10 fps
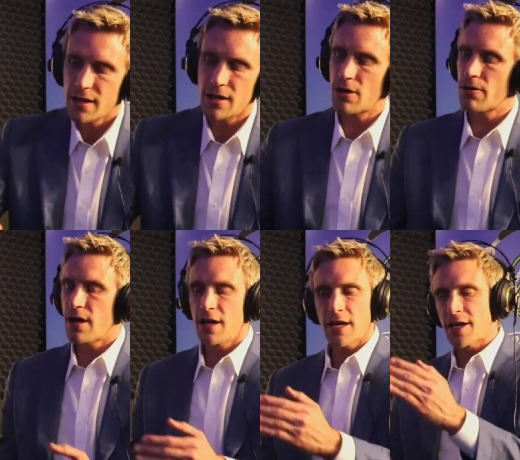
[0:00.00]

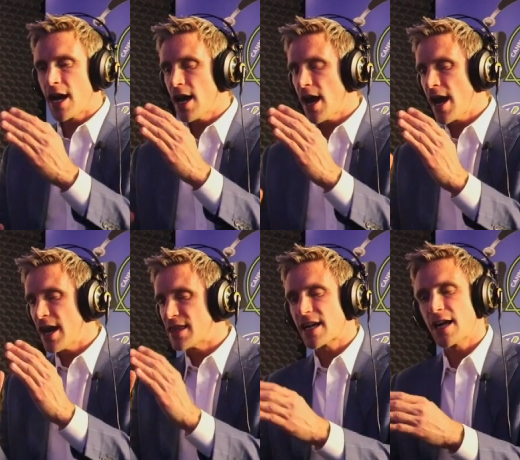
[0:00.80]
Again,
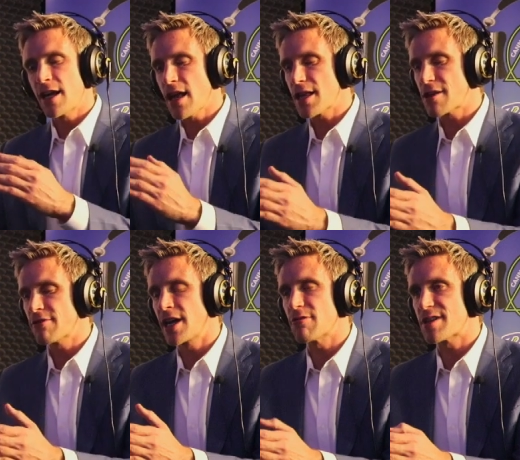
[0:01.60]
I think I
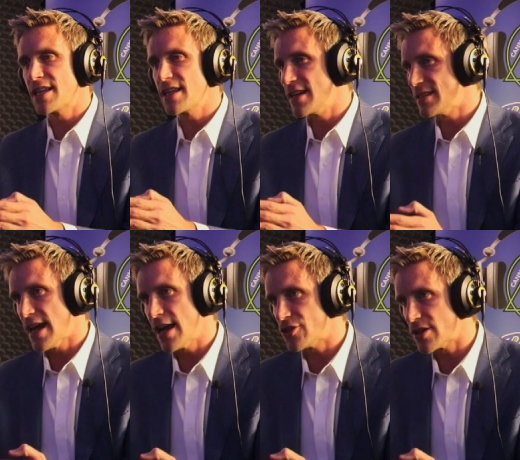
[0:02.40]
certainly understand the
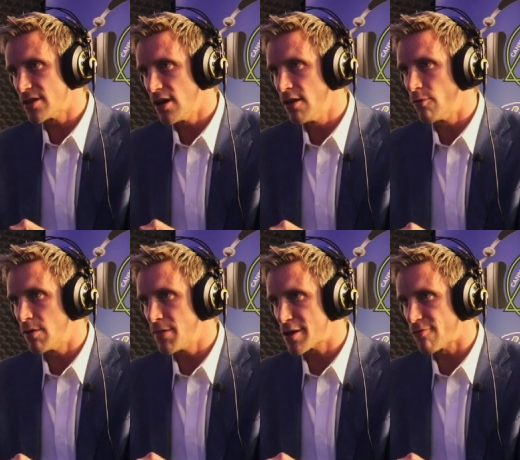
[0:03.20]
intention of
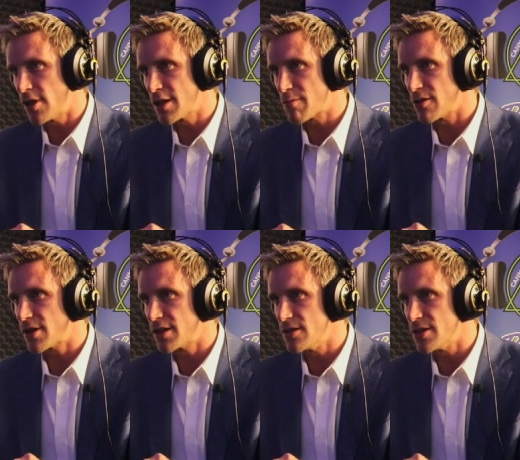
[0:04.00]
what Ms. Rollins was
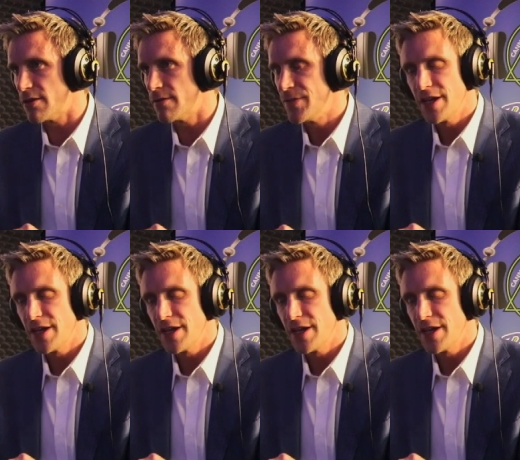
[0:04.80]
looking to do.